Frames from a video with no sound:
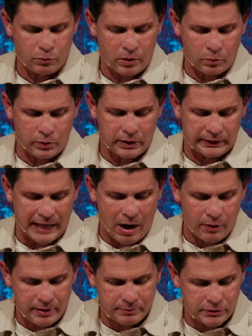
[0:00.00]
what would allow
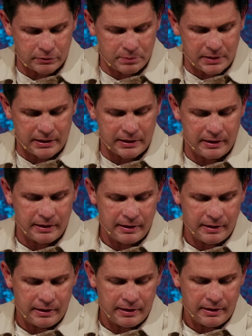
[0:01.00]
him to be
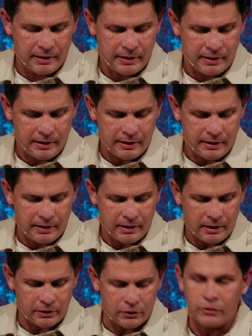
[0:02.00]

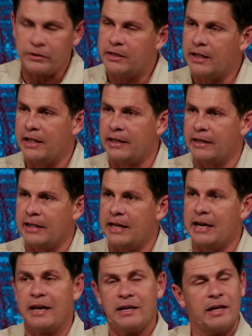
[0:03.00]
a good king.
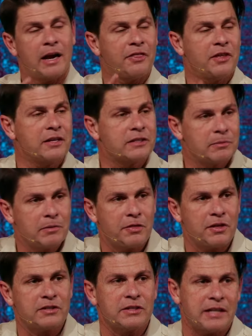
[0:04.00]
And I think it's some of the
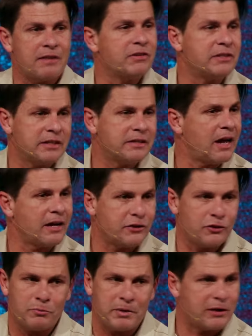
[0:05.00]
things that David did not
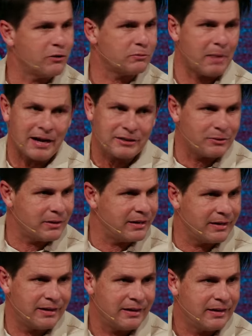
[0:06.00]
do, but he goes back to it.
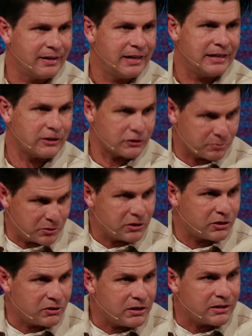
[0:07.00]
He tells him,
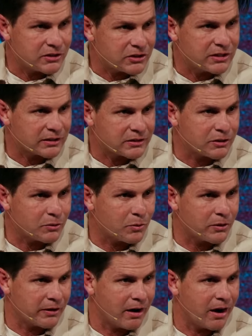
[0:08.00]
you need to stick to the
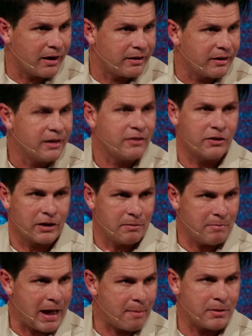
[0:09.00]
word of God, the
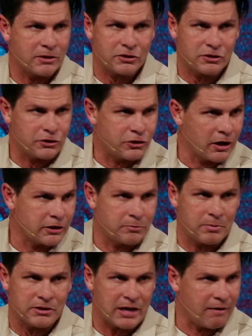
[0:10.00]
commandments, the
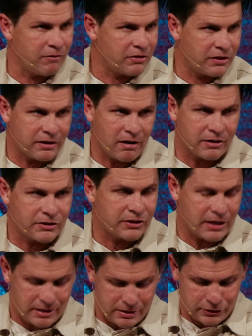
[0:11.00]
judgments, everything God
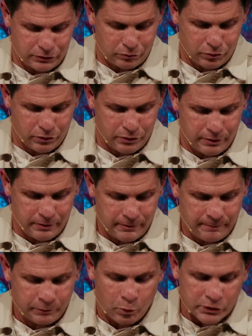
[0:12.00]
said in his word,
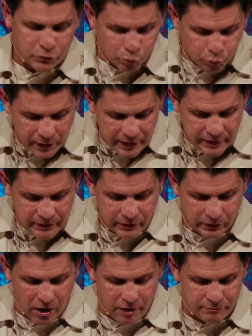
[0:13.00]
what's written in the
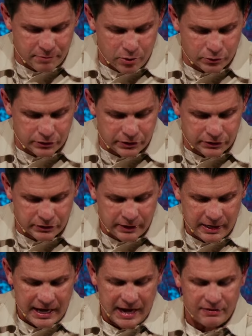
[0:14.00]
law of Moses.
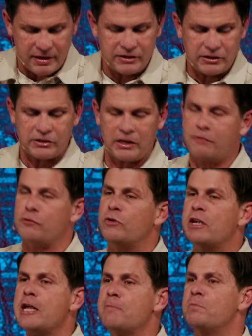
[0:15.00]
And then he says, if you
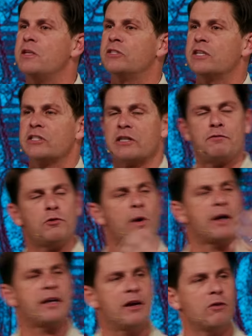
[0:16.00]
keep these things, if you
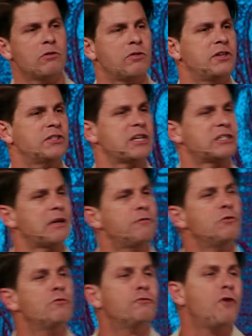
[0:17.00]
adhere to these things, if
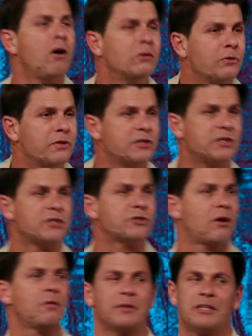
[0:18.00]
you follow these things,
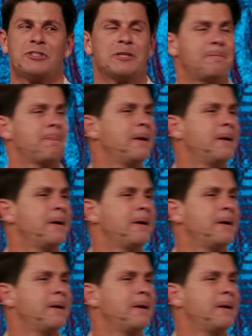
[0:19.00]
Solomon, listen,